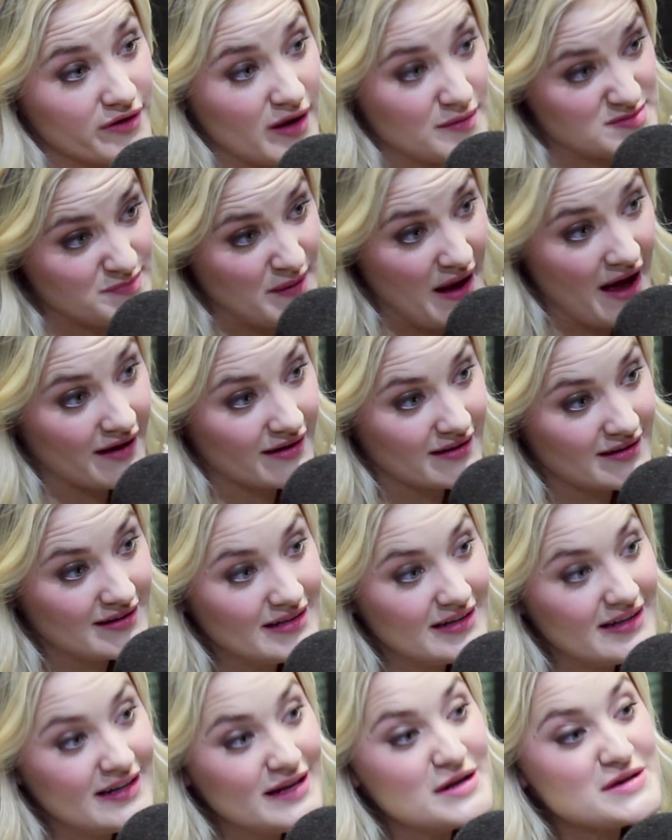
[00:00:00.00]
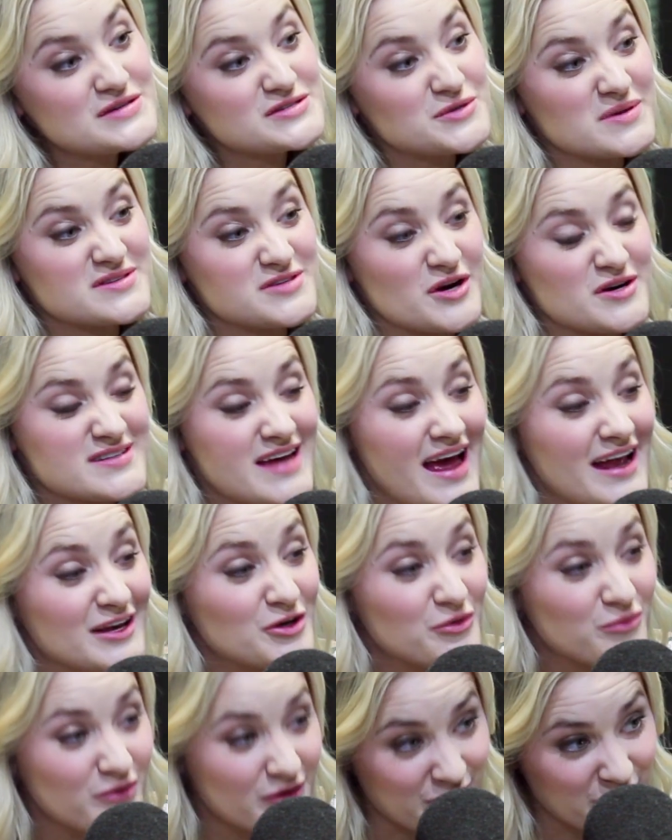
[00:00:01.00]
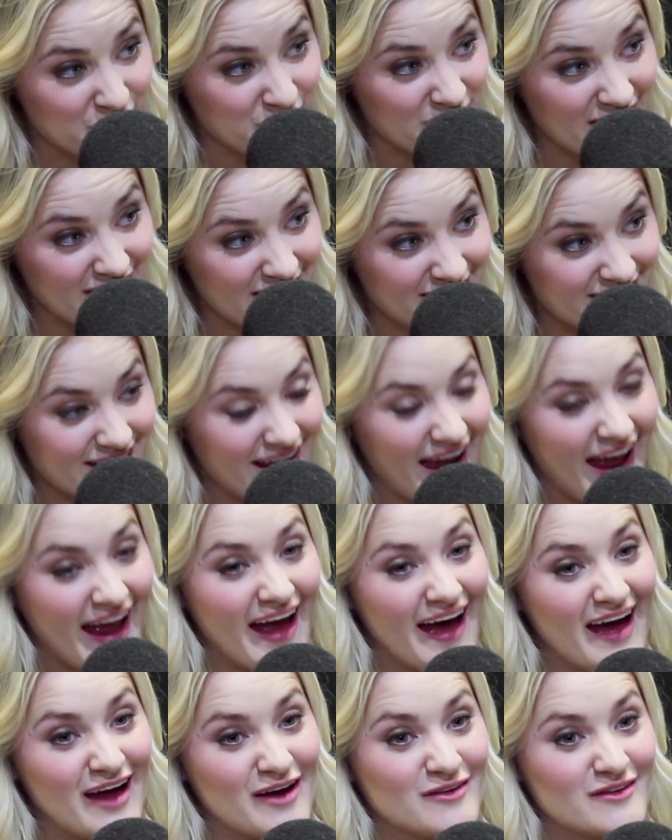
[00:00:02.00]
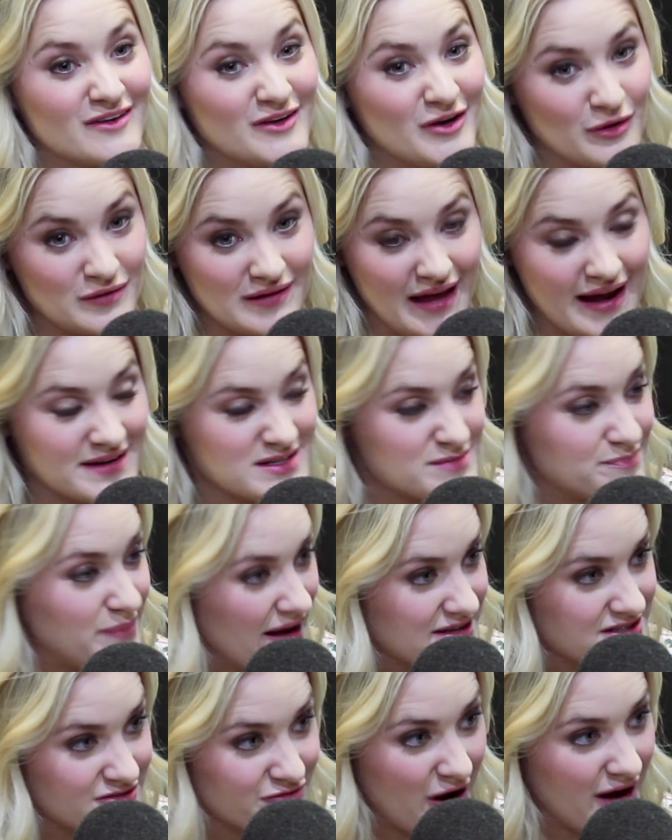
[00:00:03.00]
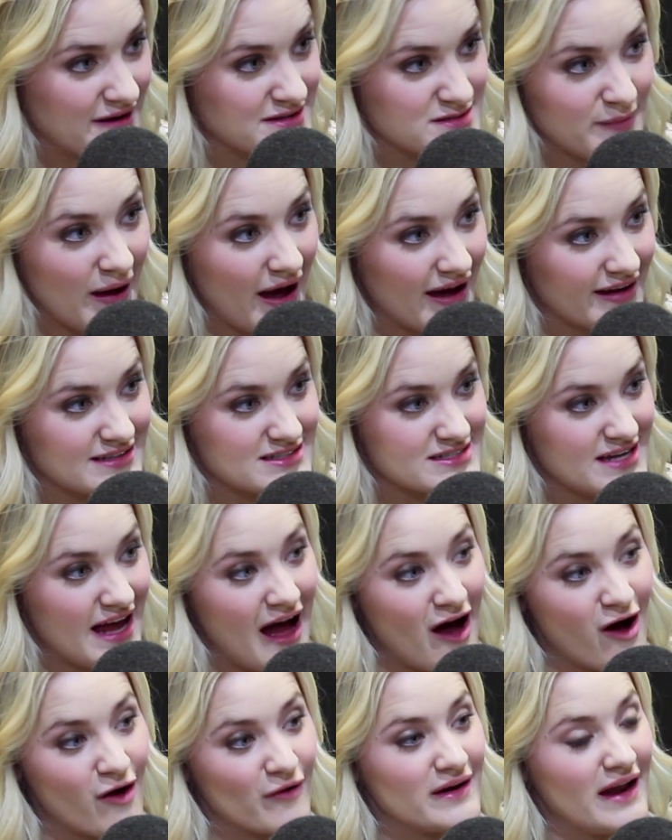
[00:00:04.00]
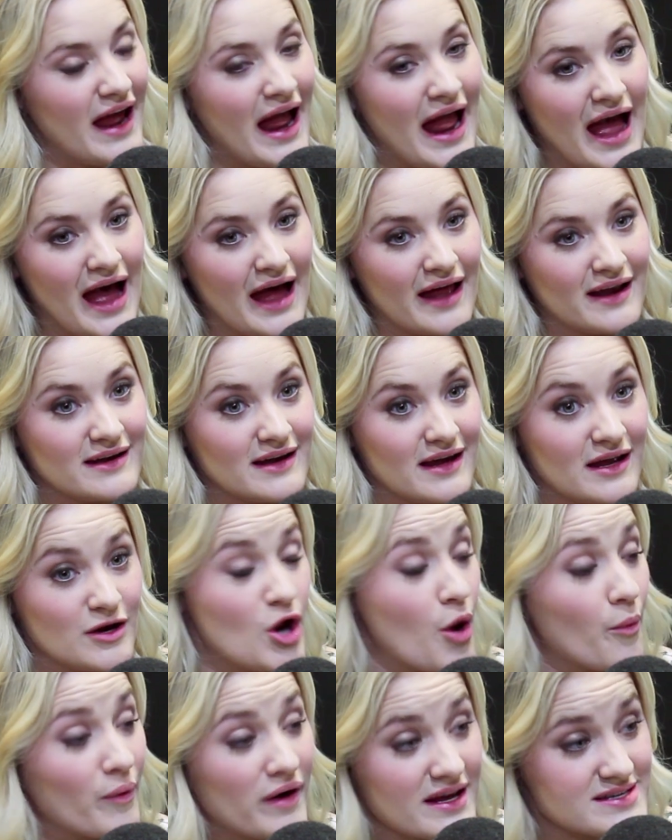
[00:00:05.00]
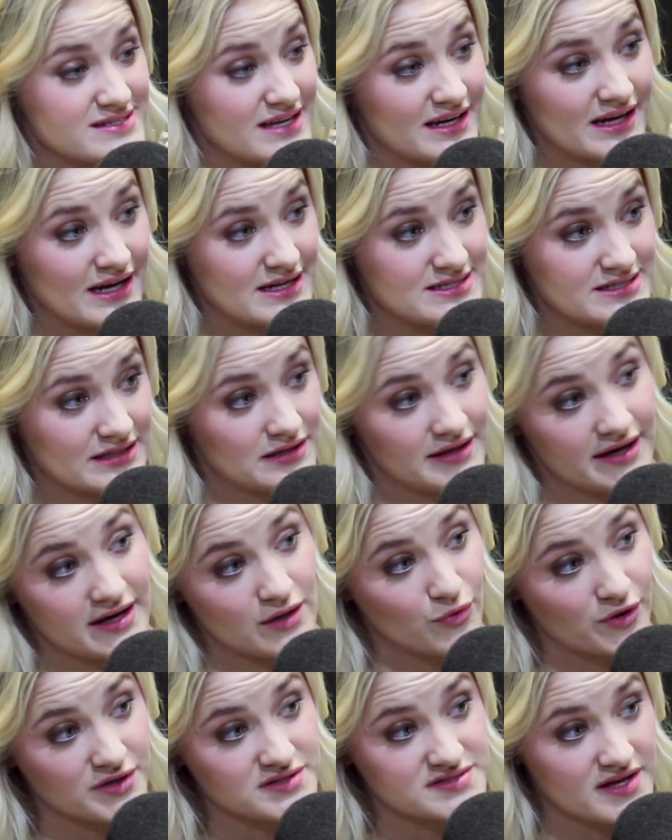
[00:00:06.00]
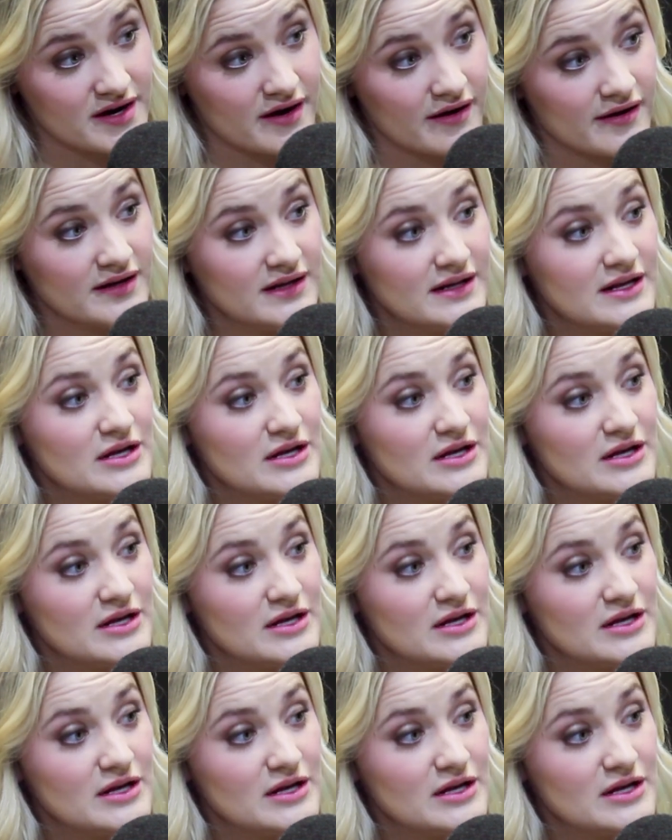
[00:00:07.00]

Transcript: comes back. Ah, nice. So it's our 10-year reunion, and you know, Lainey's best friend is back in town, and no one has any idea Lainey works there.